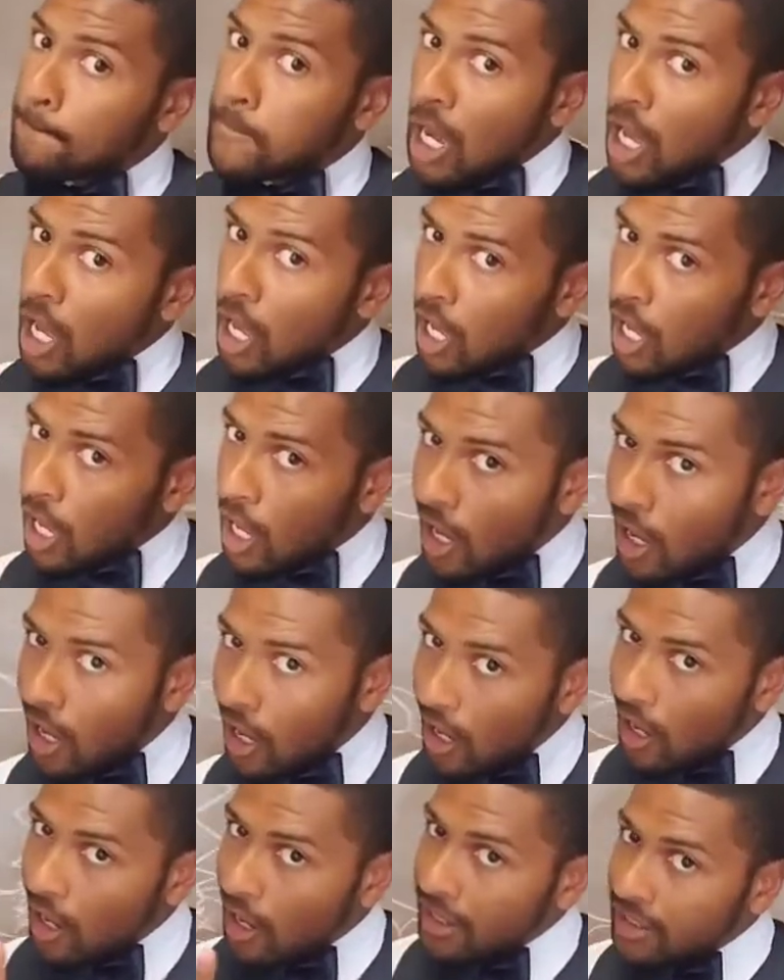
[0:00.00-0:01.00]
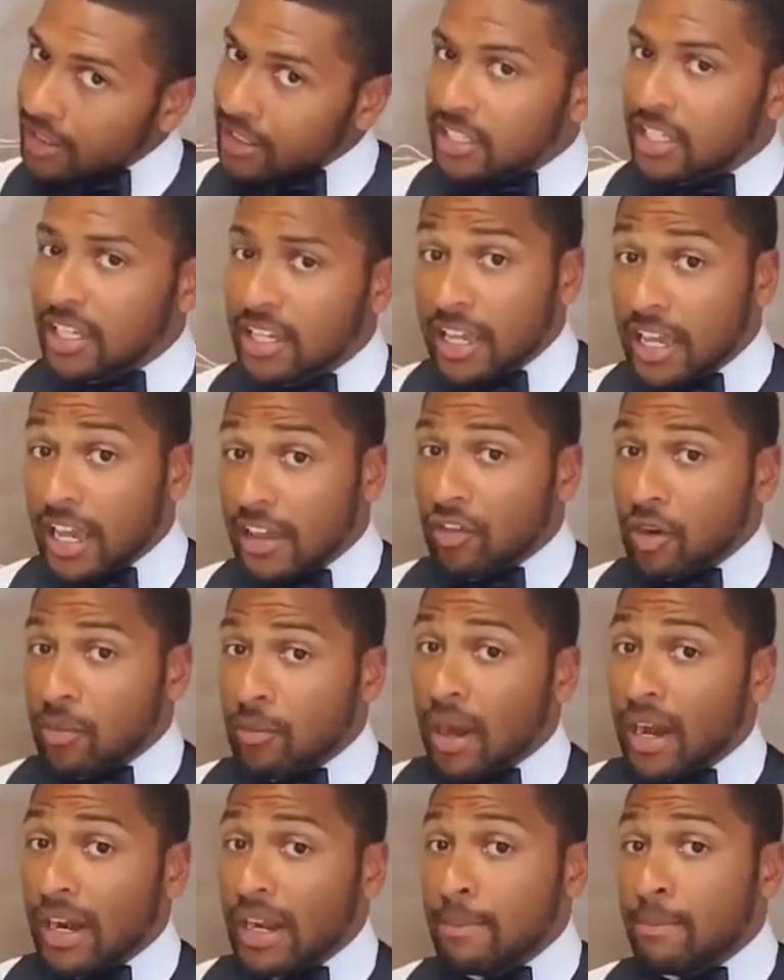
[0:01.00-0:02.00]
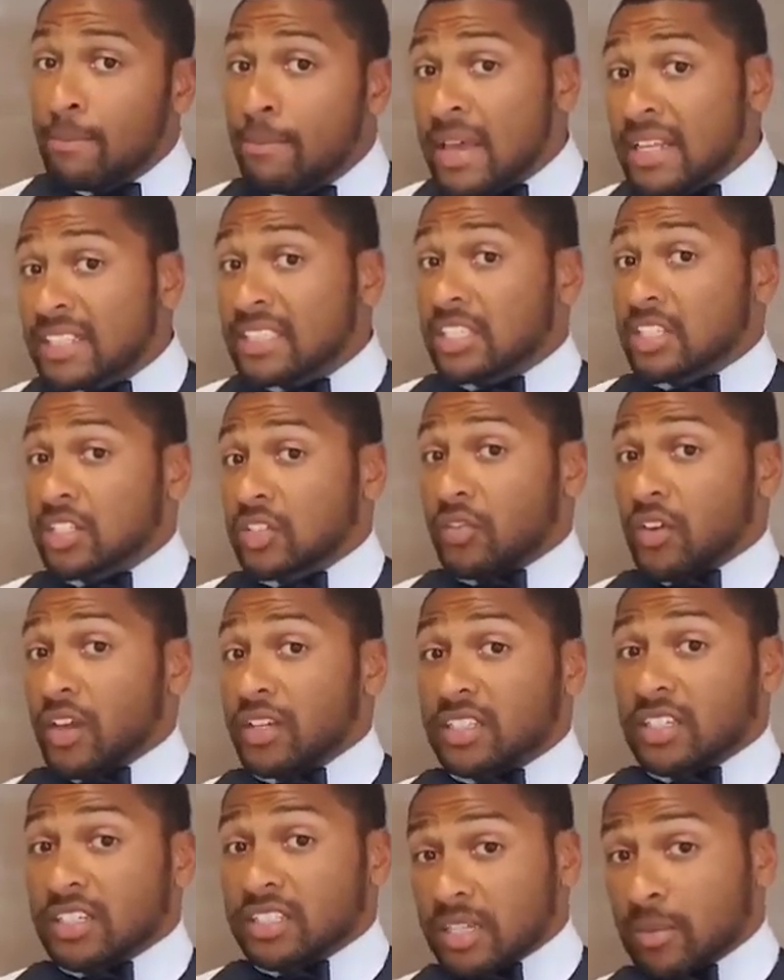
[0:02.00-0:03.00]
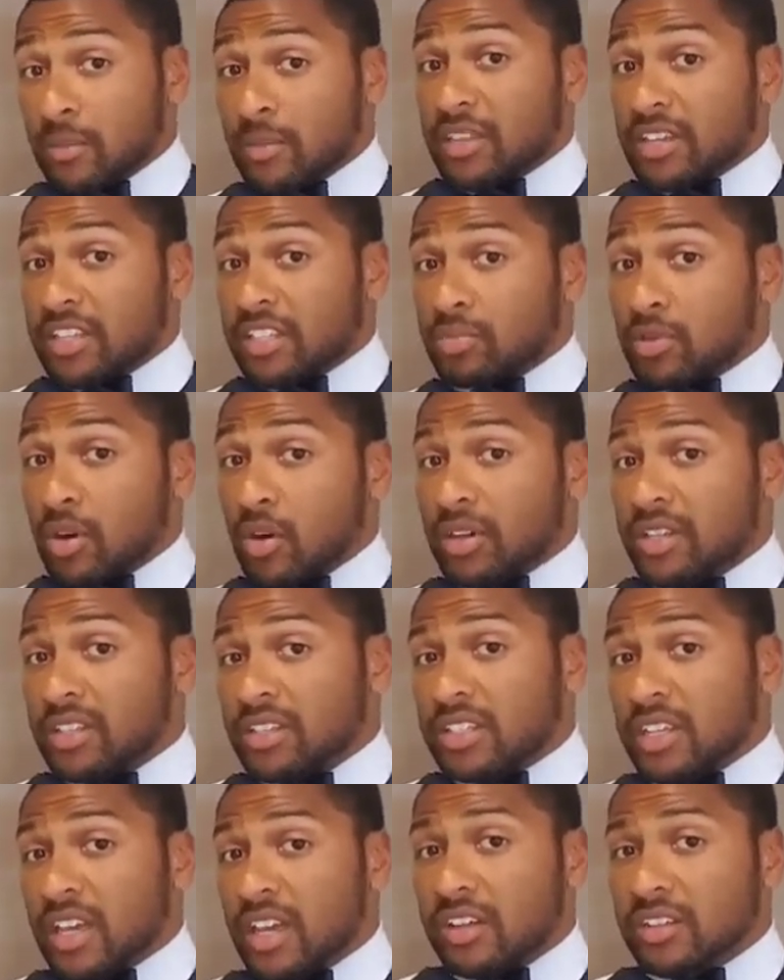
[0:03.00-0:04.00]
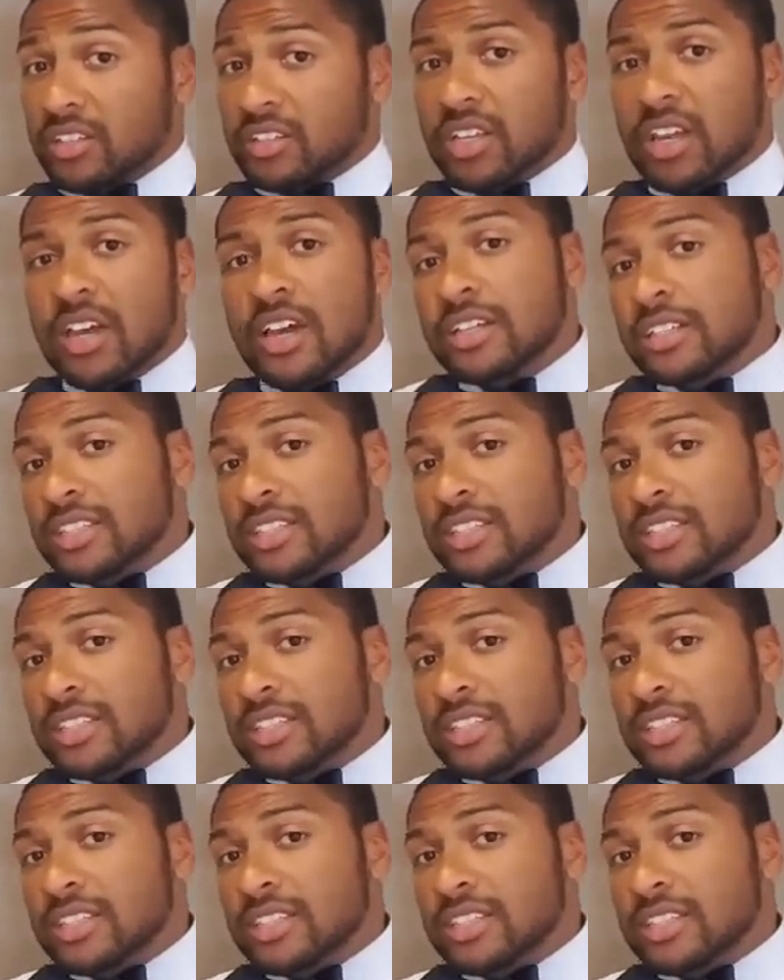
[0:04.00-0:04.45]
But if your body misses fixing some of these broken cells,